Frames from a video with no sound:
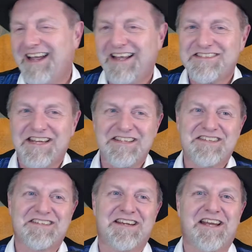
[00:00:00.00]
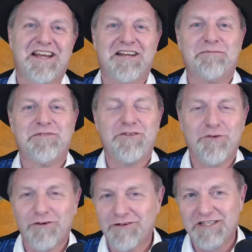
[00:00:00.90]
As I say,
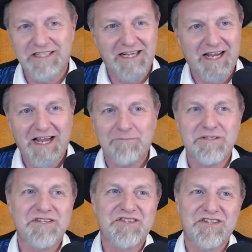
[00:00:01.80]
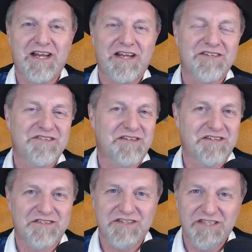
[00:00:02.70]
purely happenstance
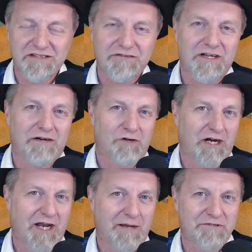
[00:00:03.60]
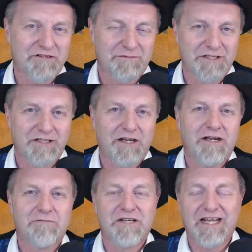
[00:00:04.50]
that this even ever happened to me,
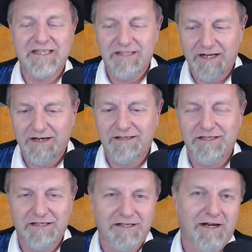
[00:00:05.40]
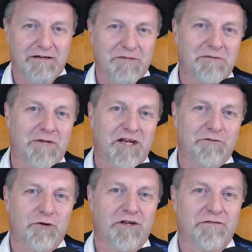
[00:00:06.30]
but I cannot get it out of my
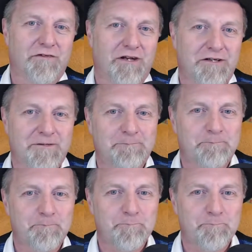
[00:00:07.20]
mind when I find it.